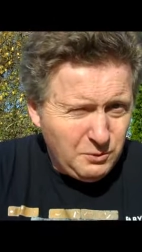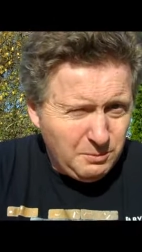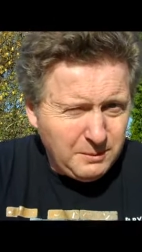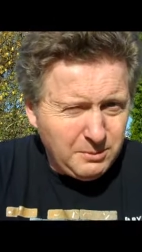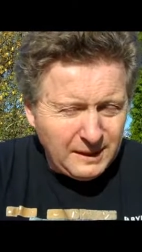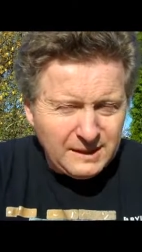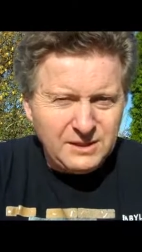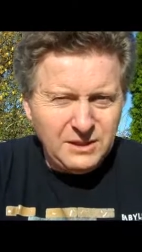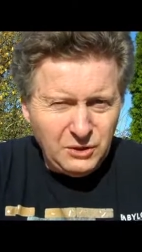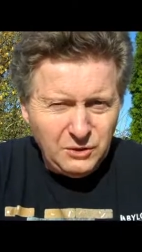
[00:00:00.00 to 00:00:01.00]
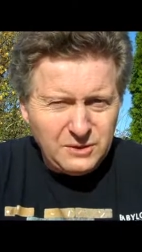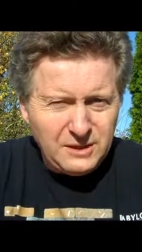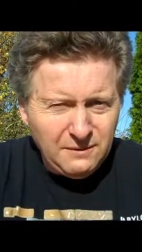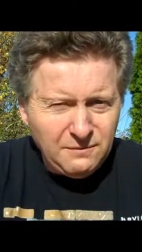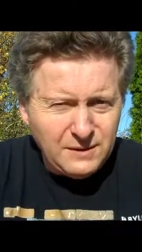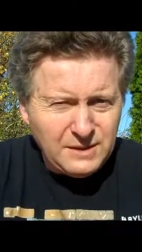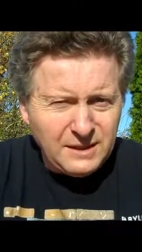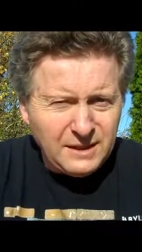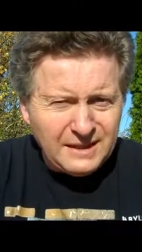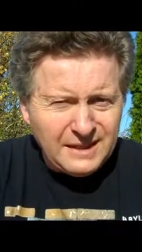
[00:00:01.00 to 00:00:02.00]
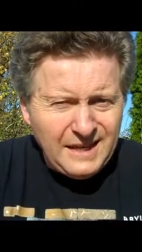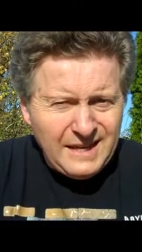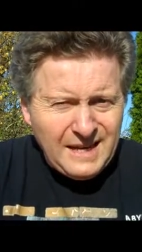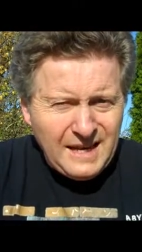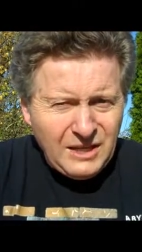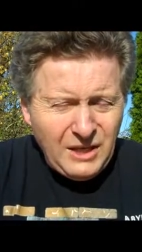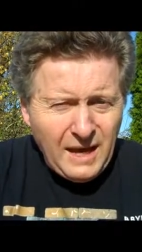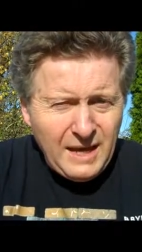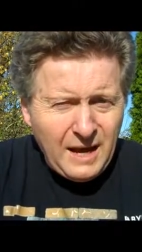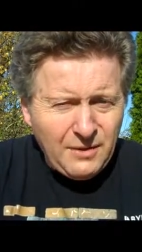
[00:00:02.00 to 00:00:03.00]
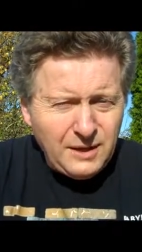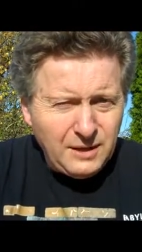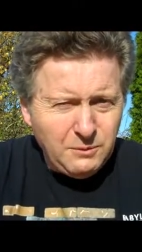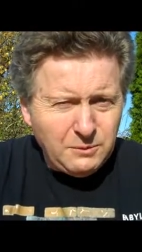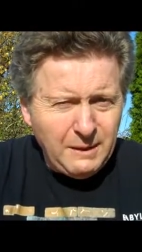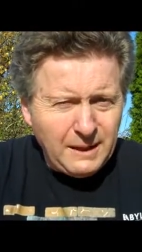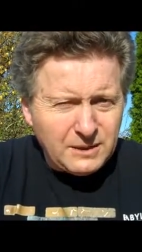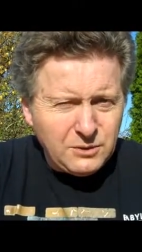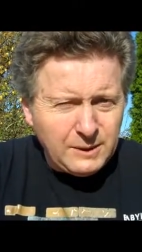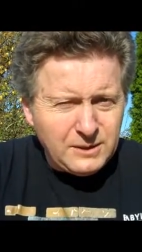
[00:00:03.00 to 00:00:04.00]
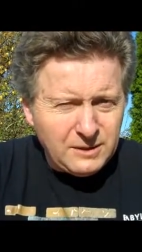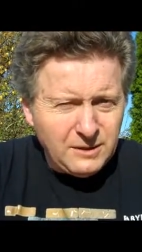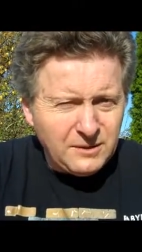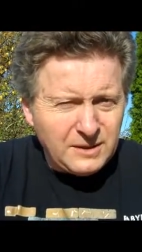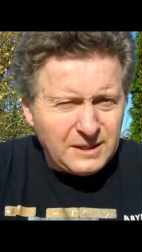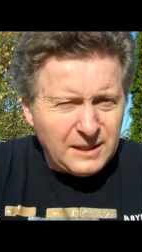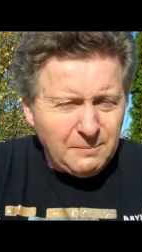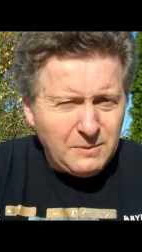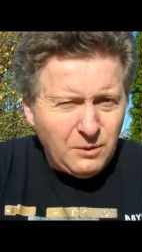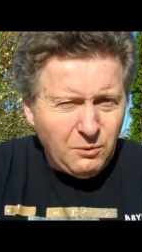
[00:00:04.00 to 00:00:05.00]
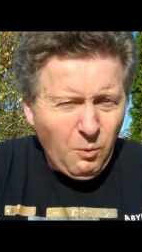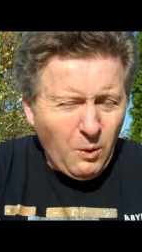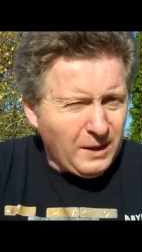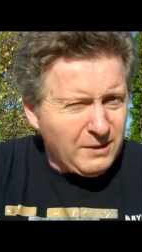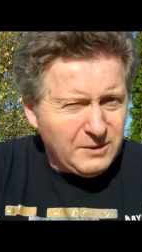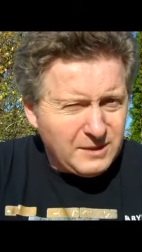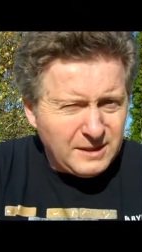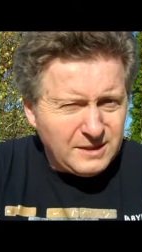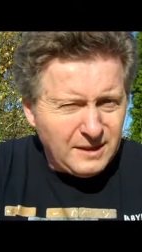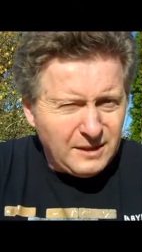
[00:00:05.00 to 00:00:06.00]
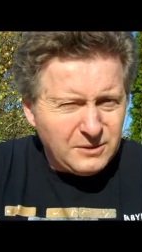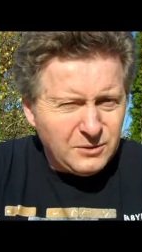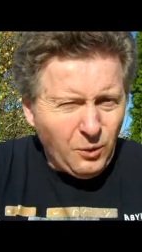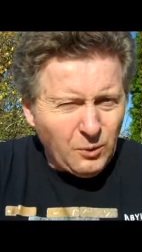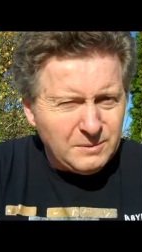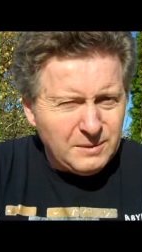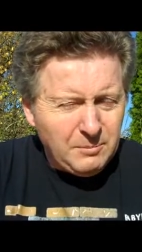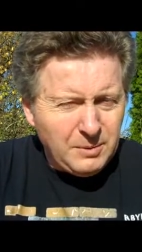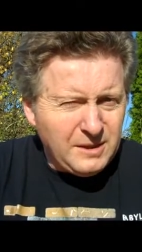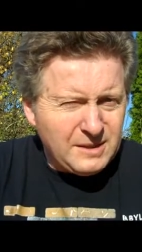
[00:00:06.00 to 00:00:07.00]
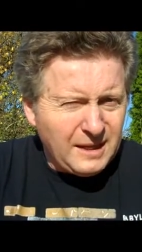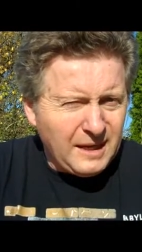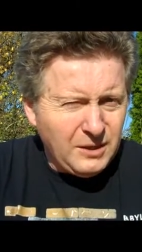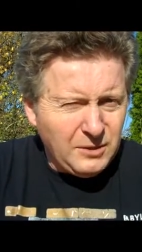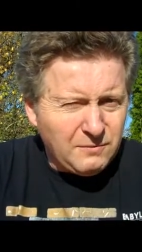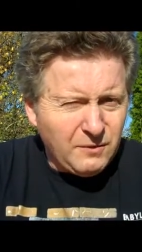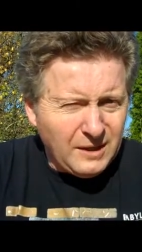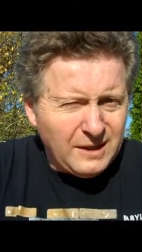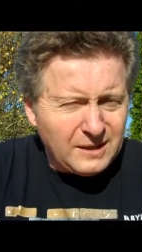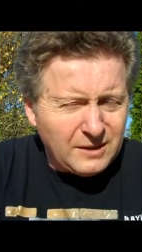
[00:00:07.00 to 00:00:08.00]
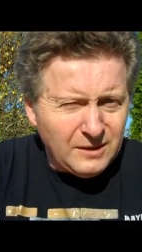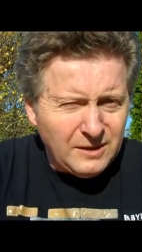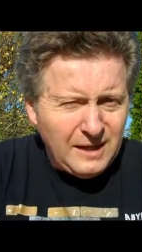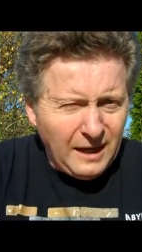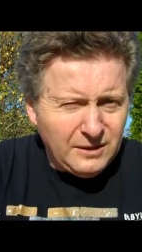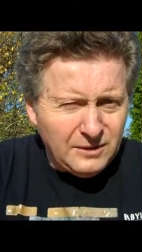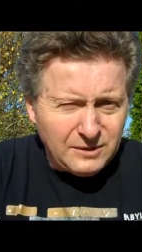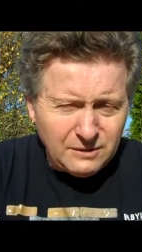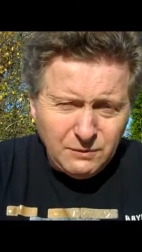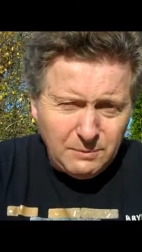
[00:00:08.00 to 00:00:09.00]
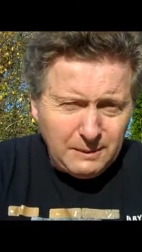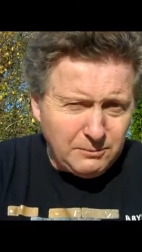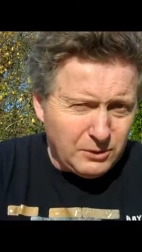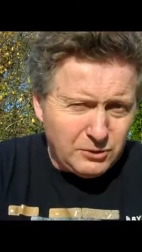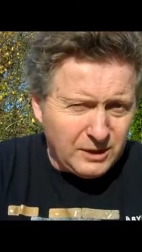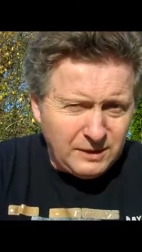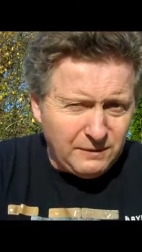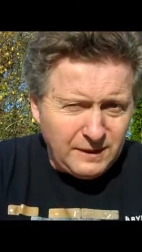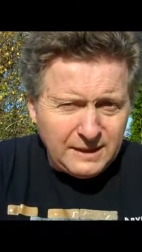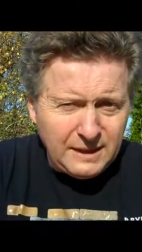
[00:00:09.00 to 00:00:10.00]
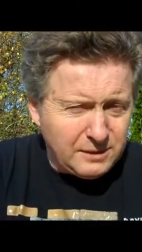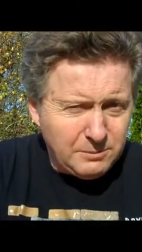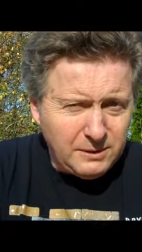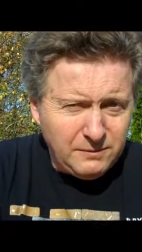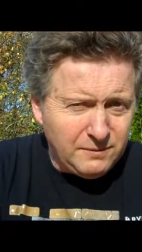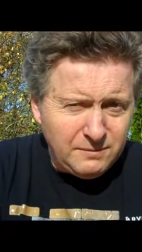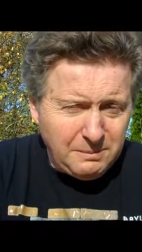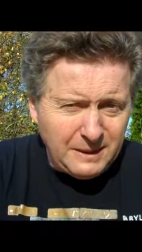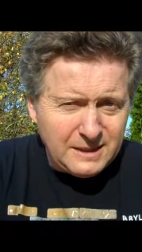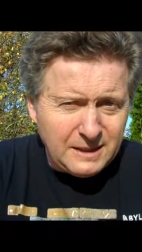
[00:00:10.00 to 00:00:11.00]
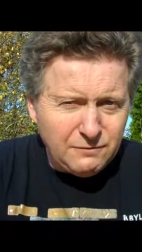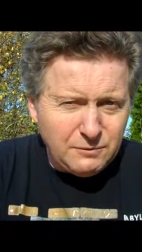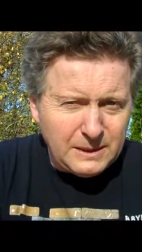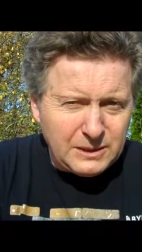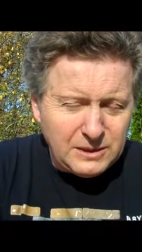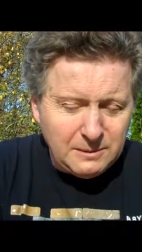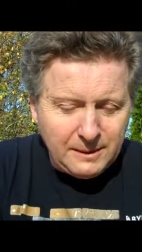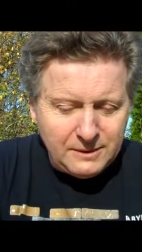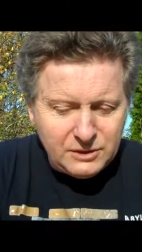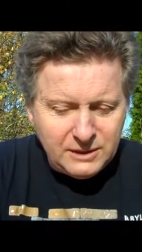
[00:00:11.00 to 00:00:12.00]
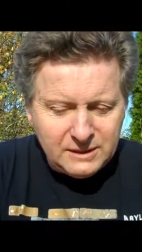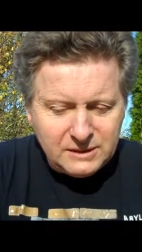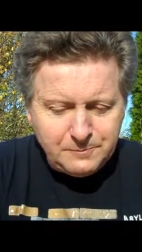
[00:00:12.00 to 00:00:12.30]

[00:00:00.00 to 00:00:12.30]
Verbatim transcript: people actually used it and visited it, I think it would make us question a lot of the time why those things are there at all, because they get used very little other than for people who are trying to find out a bit of basic information about the church.